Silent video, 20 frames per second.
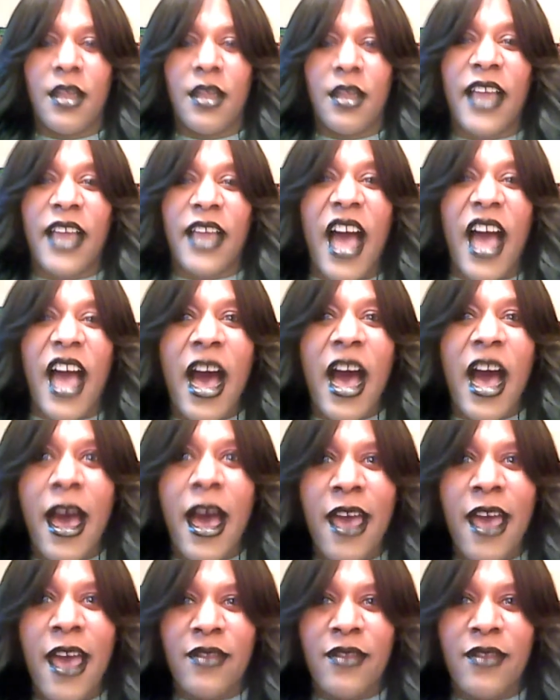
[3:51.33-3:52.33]
like
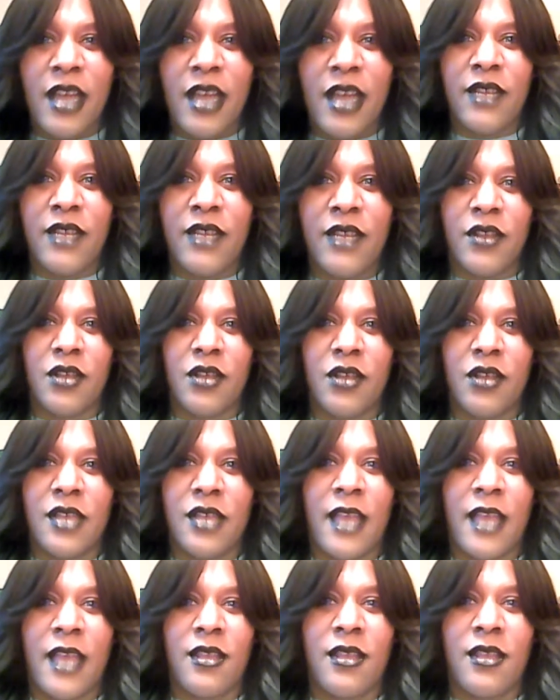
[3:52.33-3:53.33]
I have not even looked
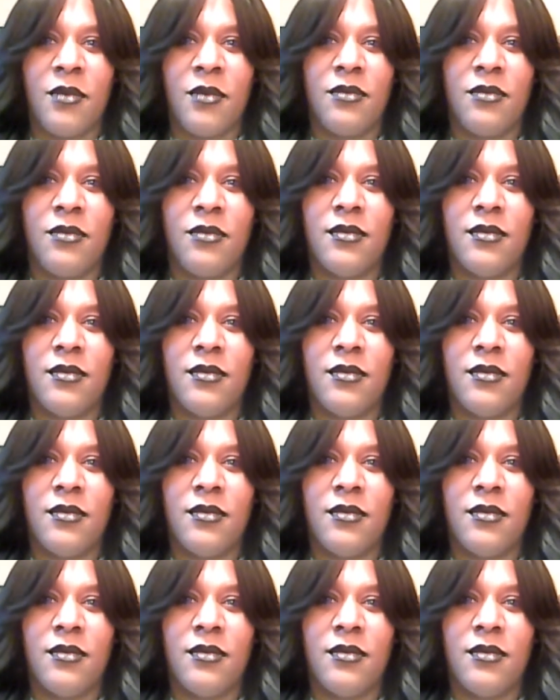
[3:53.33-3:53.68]
at them.